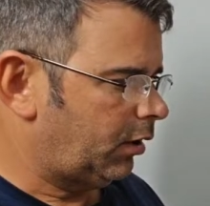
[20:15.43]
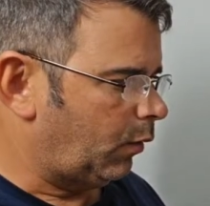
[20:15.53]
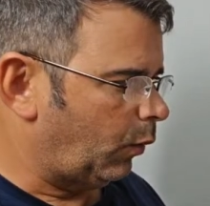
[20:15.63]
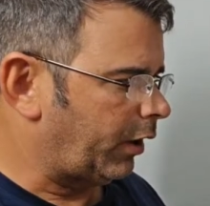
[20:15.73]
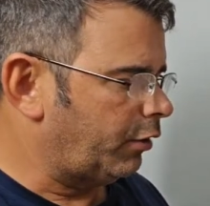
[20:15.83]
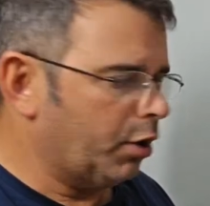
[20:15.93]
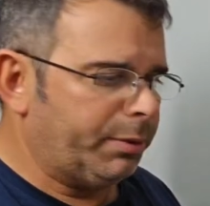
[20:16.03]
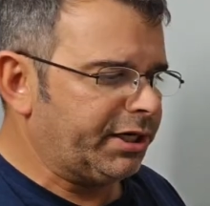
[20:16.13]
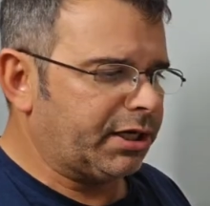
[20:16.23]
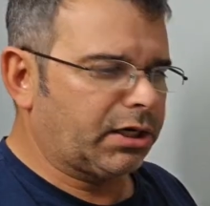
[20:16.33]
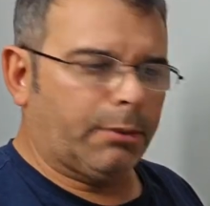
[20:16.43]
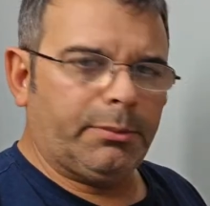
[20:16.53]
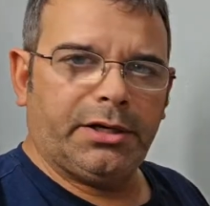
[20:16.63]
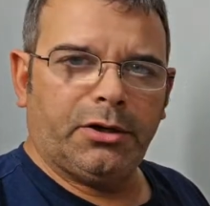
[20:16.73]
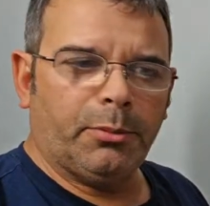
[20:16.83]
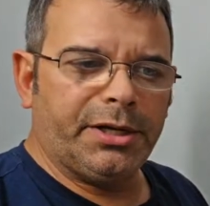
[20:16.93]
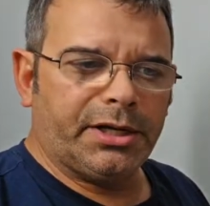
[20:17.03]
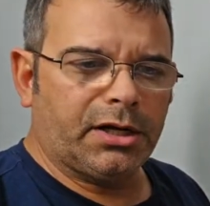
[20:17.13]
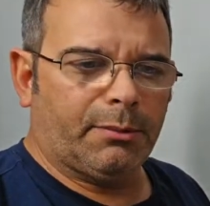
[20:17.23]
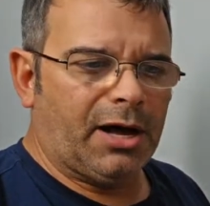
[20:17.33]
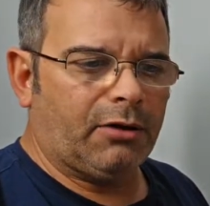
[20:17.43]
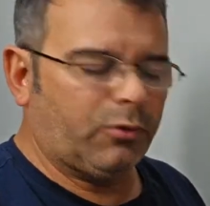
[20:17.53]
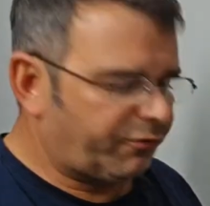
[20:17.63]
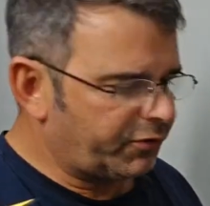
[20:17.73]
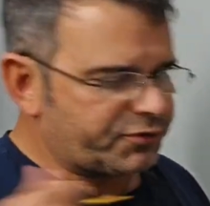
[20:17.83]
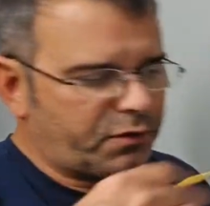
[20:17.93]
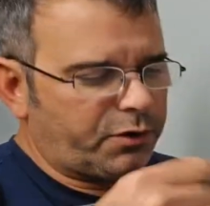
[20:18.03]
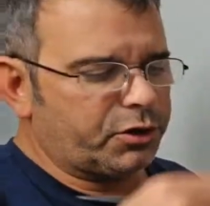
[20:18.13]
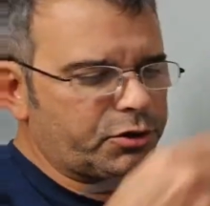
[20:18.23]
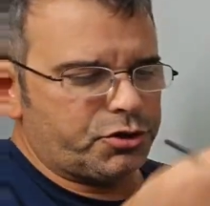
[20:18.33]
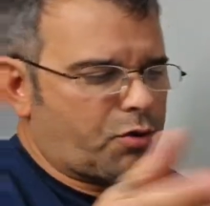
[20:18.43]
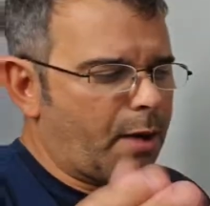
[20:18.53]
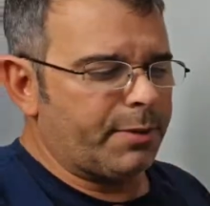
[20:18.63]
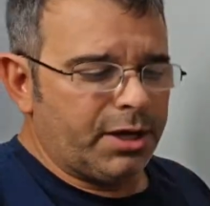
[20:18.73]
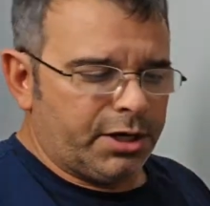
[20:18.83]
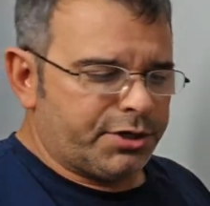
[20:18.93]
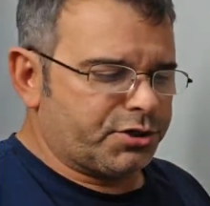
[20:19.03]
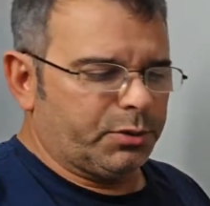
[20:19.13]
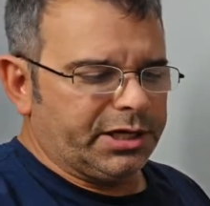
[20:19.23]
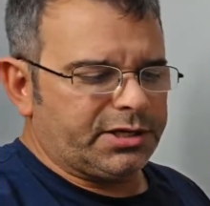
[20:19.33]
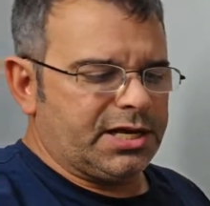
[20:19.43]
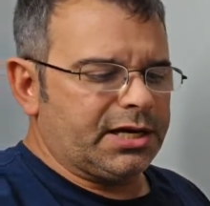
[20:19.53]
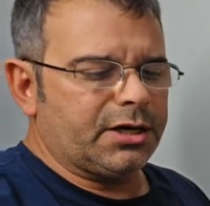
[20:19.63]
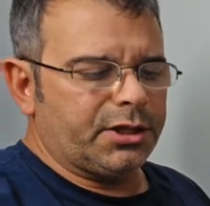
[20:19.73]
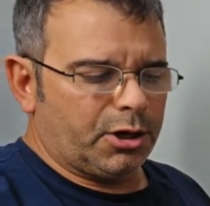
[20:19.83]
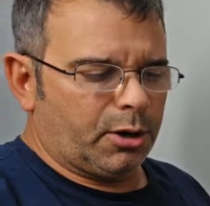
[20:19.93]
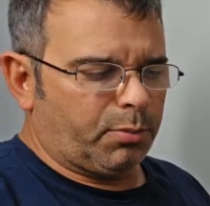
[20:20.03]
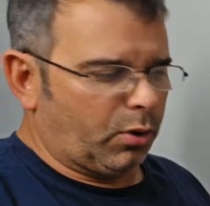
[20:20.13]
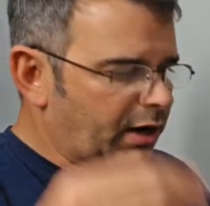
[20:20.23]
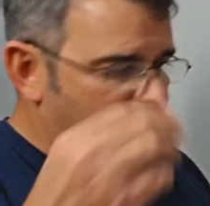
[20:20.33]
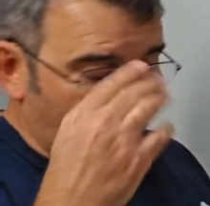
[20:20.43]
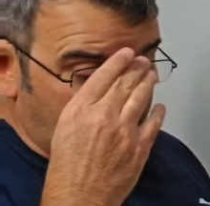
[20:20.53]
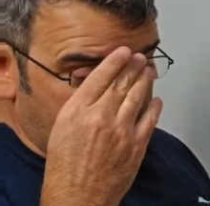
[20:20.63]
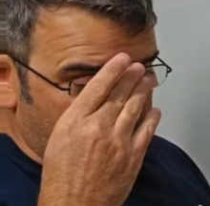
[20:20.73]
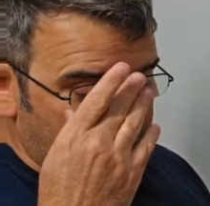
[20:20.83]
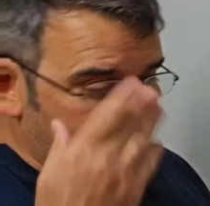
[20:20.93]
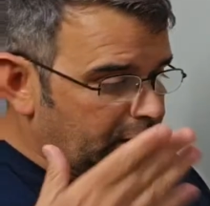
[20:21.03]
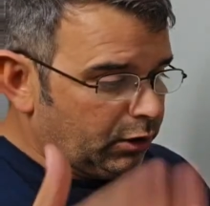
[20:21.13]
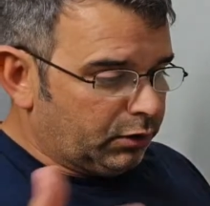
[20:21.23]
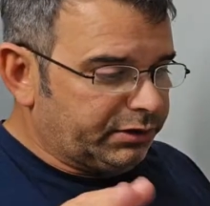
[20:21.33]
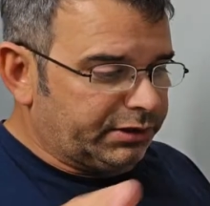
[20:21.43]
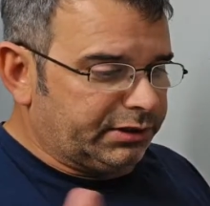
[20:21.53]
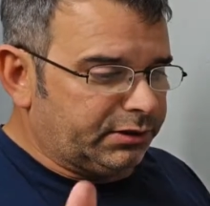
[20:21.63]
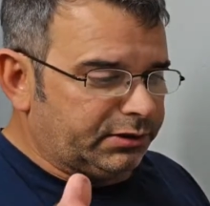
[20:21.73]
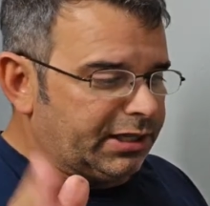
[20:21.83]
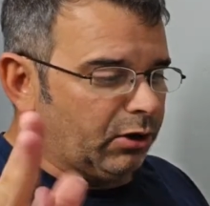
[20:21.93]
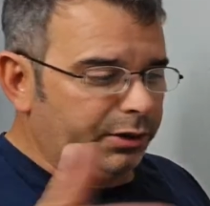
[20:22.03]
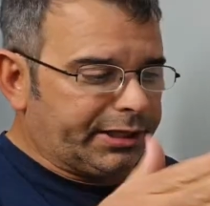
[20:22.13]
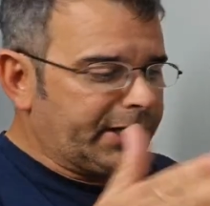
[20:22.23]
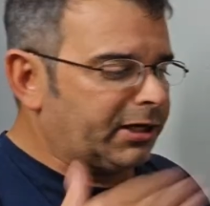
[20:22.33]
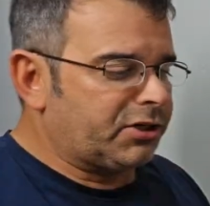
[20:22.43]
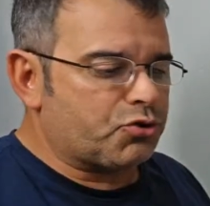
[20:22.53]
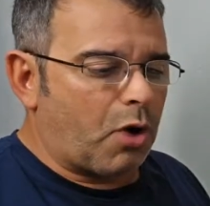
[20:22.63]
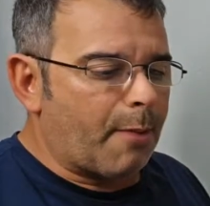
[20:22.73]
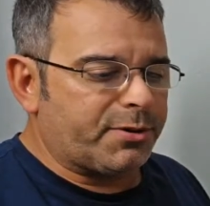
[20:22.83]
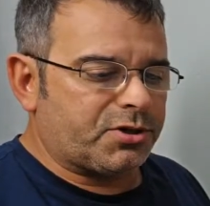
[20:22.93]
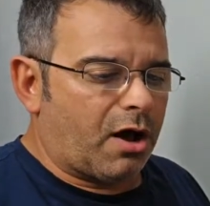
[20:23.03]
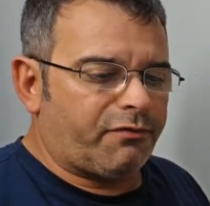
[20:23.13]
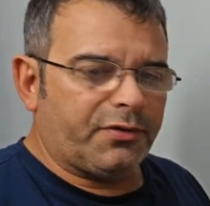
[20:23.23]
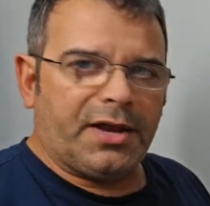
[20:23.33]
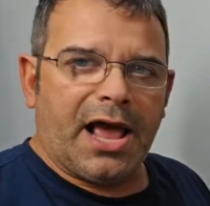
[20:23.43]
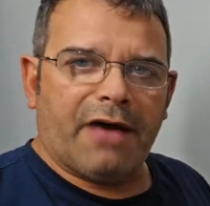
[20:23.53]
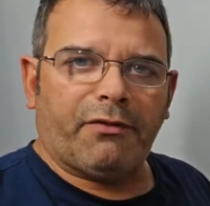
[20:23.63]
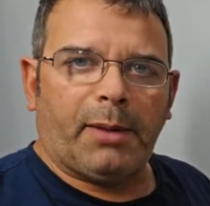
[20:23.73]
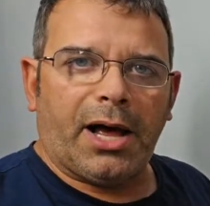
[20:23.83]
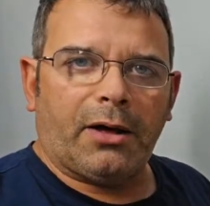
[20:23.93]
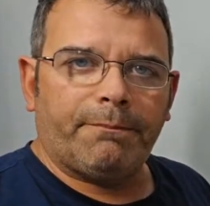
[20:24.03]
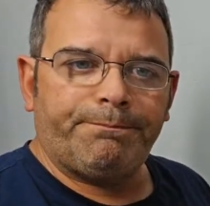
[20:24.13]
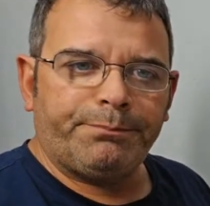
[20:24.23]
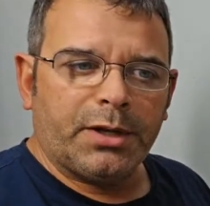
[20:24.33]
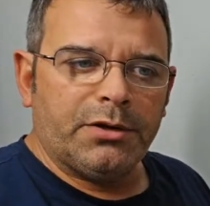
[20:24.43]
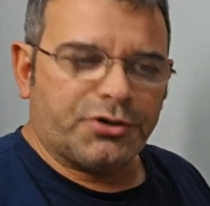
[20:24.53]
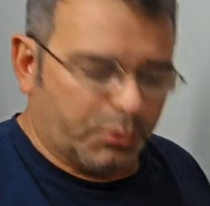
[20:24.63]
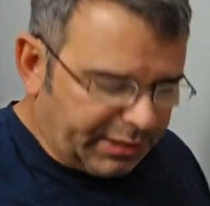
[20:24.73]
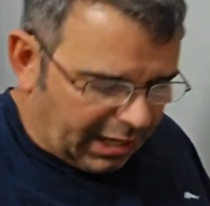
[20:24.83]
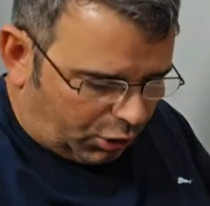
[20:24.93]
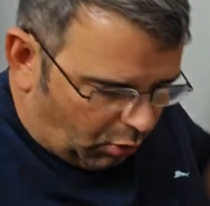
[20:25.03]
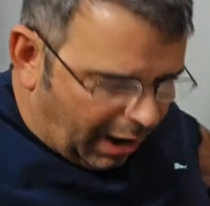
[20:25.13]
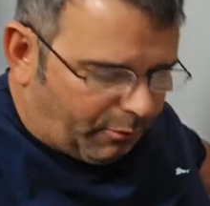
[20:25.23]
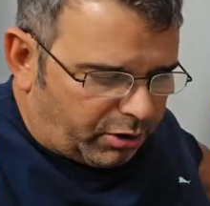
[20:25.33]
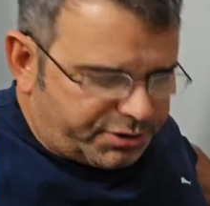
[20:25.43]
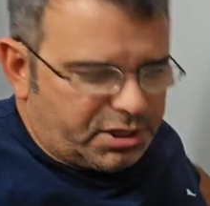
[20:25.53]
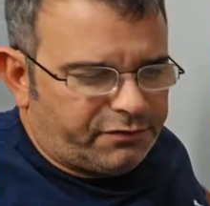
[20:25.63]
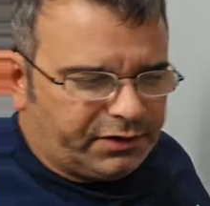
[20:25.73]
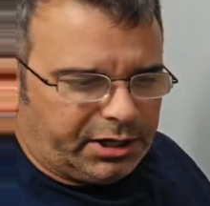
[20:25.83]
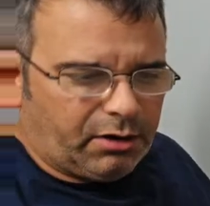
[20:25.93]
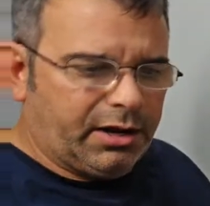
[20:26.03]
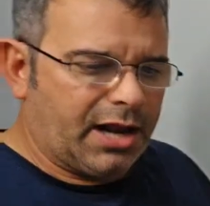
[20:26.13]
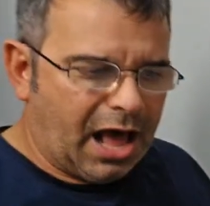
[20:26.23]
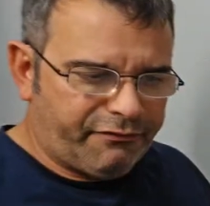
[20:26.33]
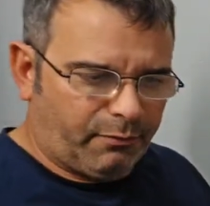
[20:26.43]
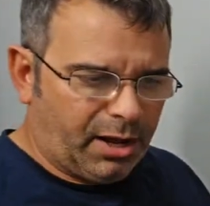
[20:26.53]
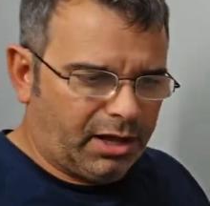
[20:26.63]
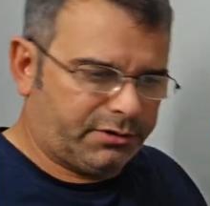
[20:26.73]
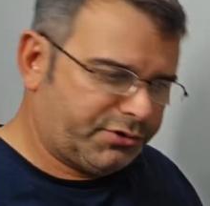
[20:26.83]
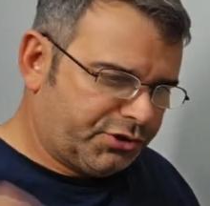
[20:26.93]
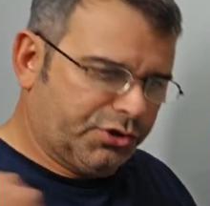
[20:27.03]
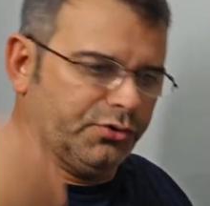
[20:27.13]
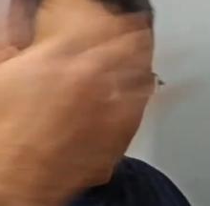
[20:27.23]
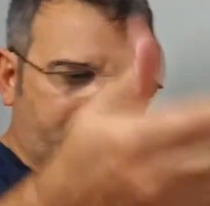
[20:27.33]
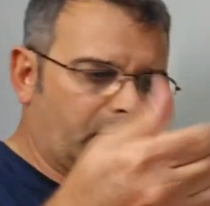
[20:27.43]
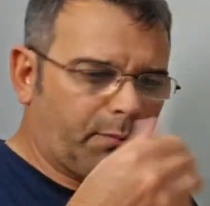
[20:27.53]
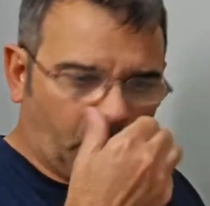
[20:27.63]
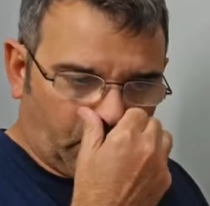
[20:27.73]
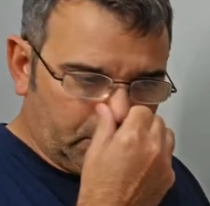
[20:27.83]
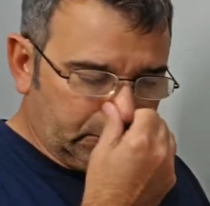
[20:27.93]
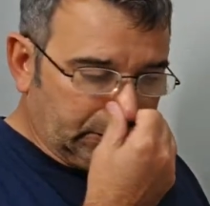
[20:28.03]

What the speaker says: where nobody could come in, nobody could come out. Well, first of all, they couldn't drop. So we get taken to the airport, and they only can drop us off within half a mile. So we got to grab our stuff and carry it half a mile to the airport.